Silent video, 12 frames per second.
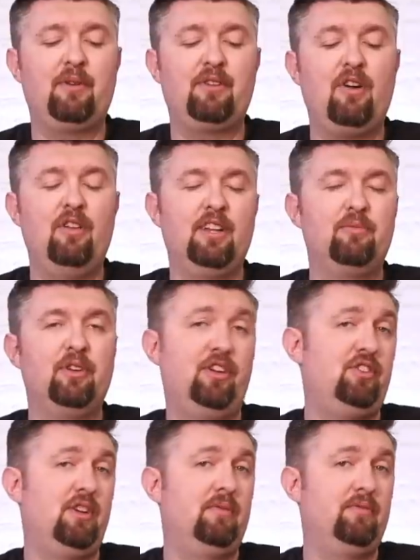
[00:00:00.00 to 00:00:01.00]
why we're calling it the
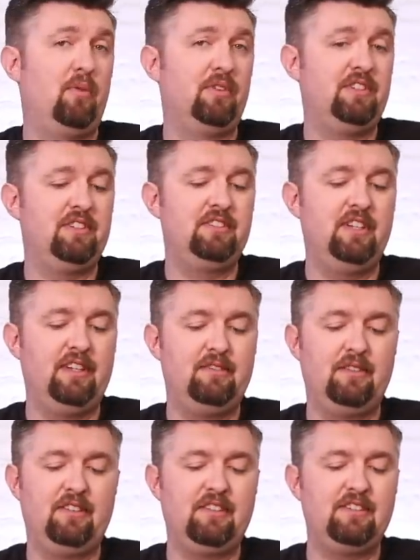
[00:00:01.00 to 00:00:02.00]
British Armed Forces kit.
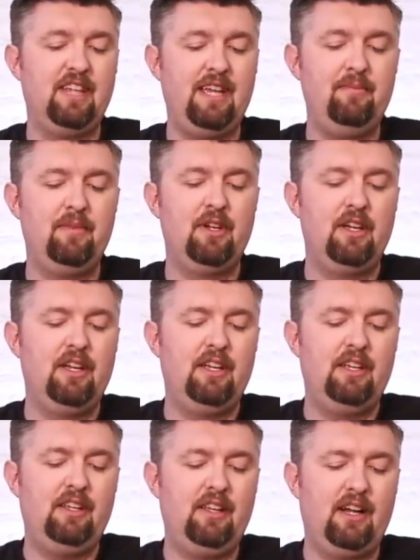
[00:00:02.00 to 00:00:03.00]
So it's the same
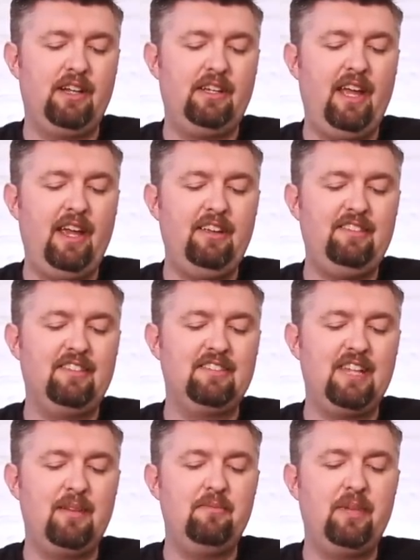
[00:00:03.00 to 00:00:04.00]
uh, case, the
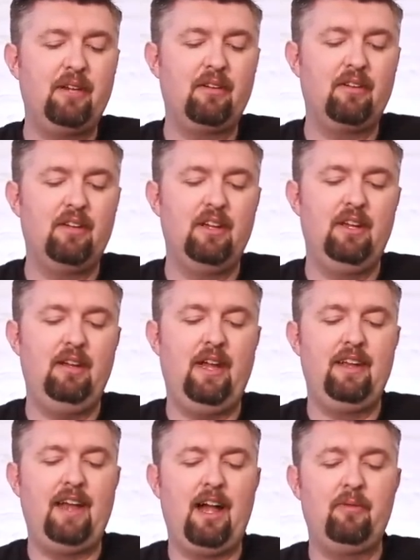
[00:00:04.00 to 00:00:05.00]
same mirror,
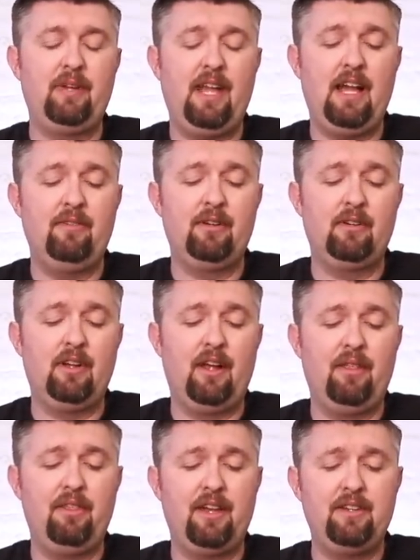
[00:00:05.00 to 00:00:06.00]
and now we have an
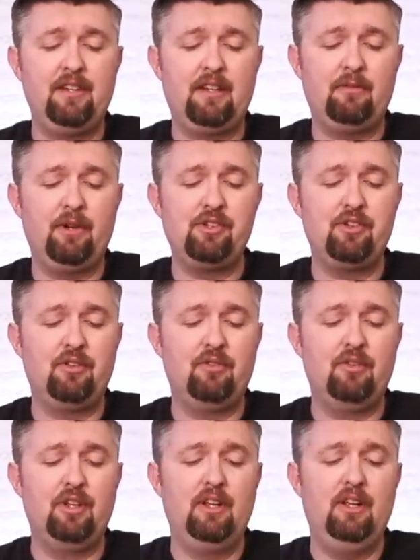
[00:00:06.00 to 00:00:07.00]
authentic
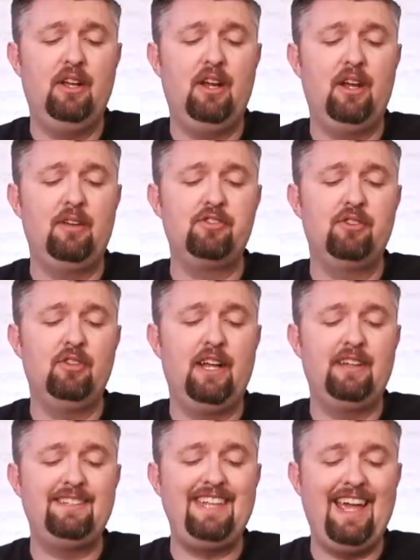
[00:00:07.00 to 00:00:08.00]
original uh,
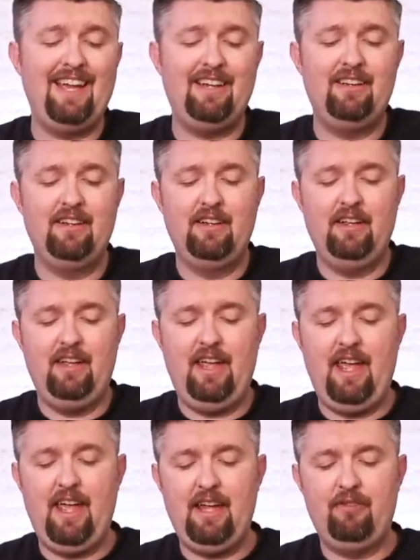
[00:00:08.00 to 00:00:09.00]
Gillette tech
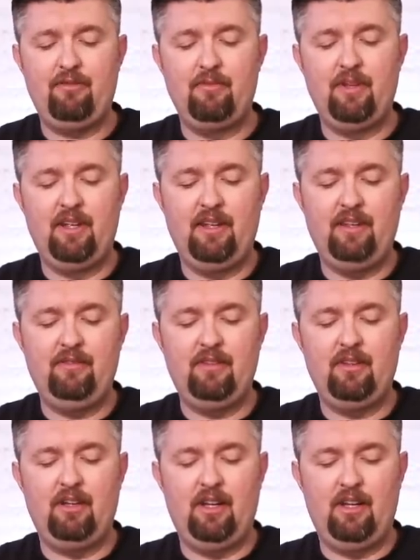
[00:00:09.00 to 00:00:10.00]
head from the
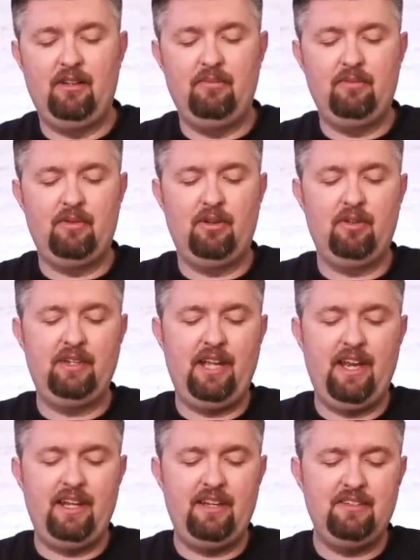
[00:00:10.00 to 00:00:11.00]
uh, early
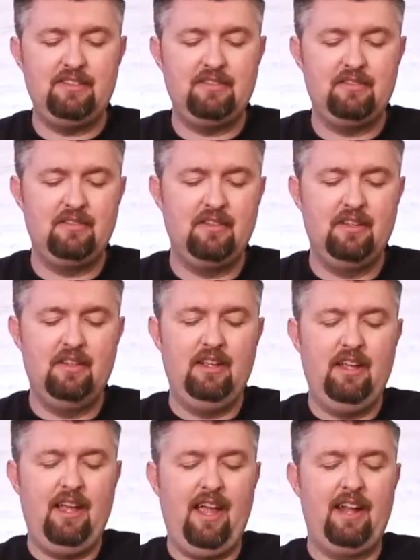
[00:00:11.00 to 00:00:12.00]
eighties.
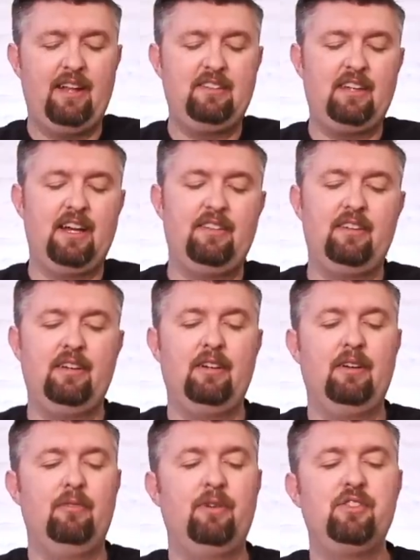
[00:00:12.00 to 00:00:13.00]
And it's got
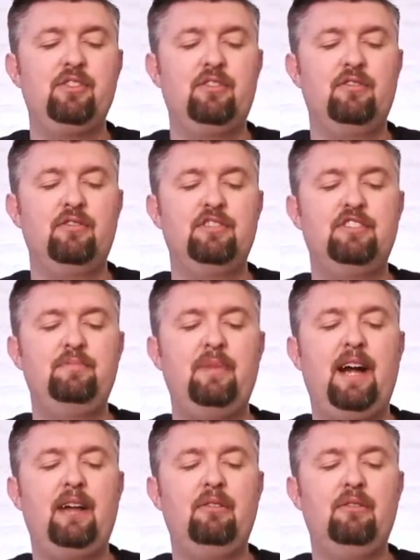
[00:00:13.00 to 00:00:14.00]
the original
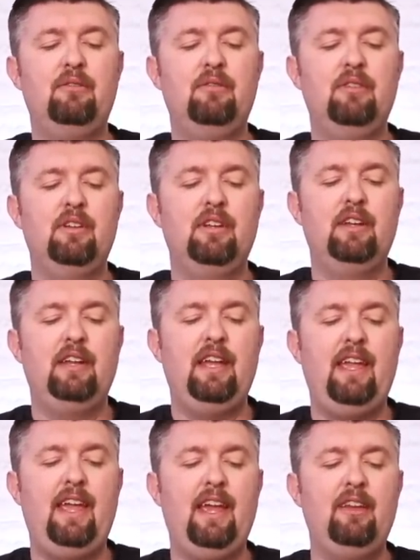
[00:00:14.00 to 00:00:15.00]
spiral
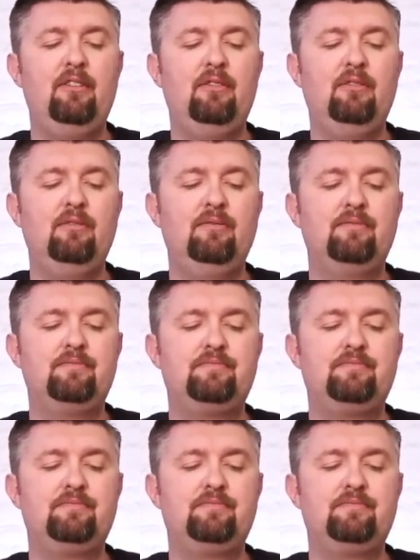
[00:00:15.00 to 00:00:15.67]
handle